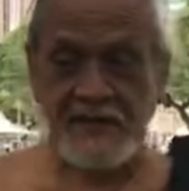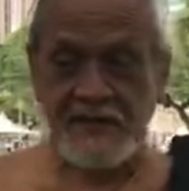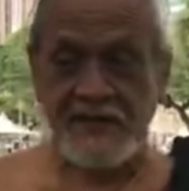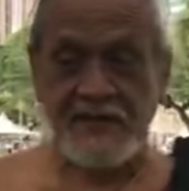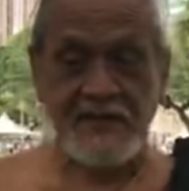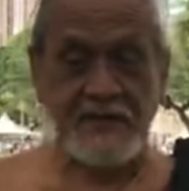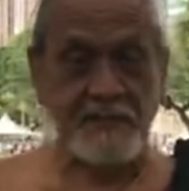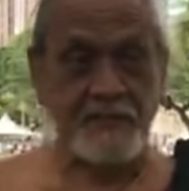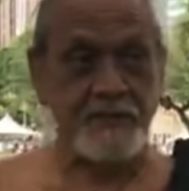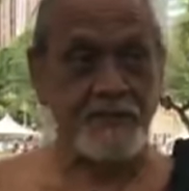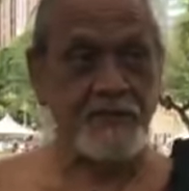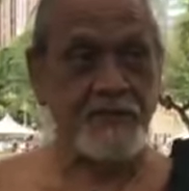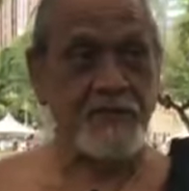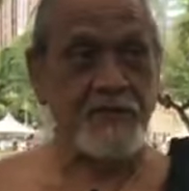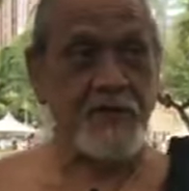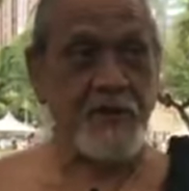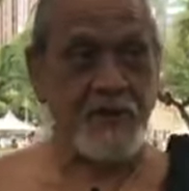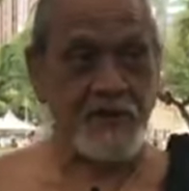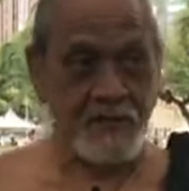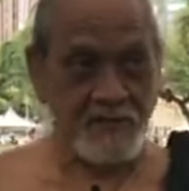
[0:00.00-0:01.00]

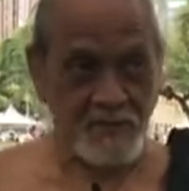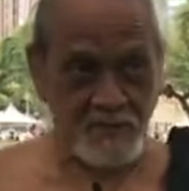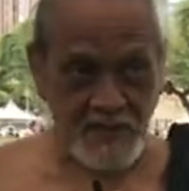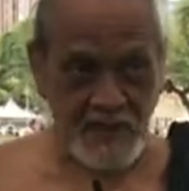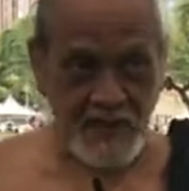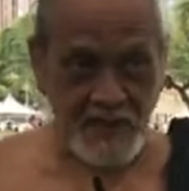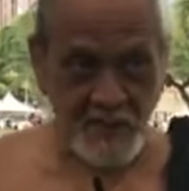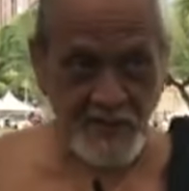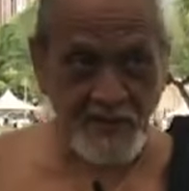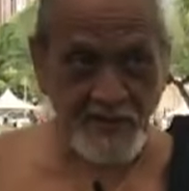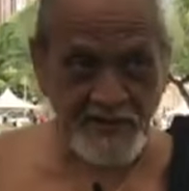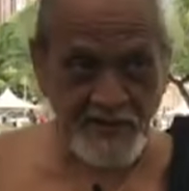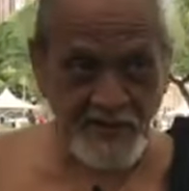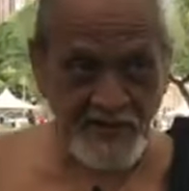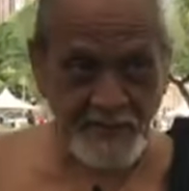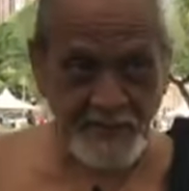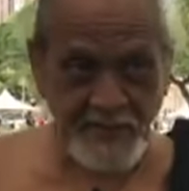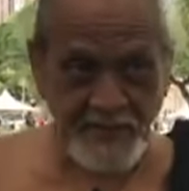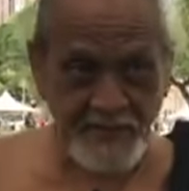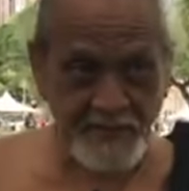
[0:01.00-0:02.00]
I want to
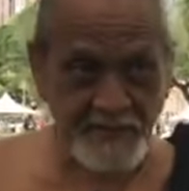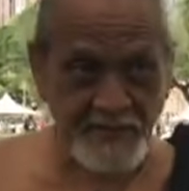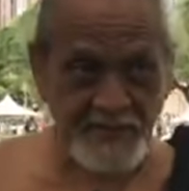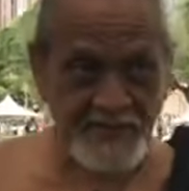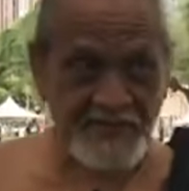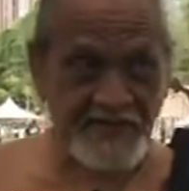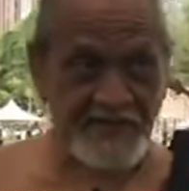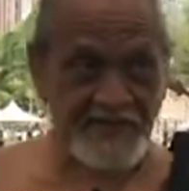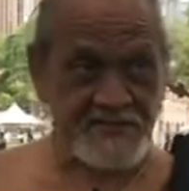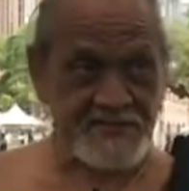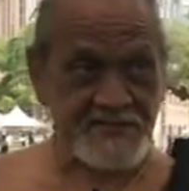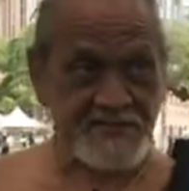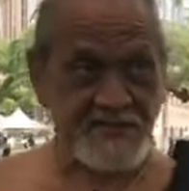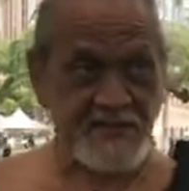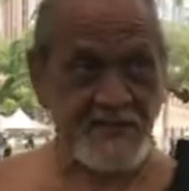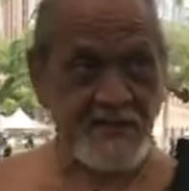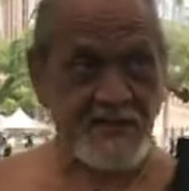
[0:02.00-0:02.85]
talk about it because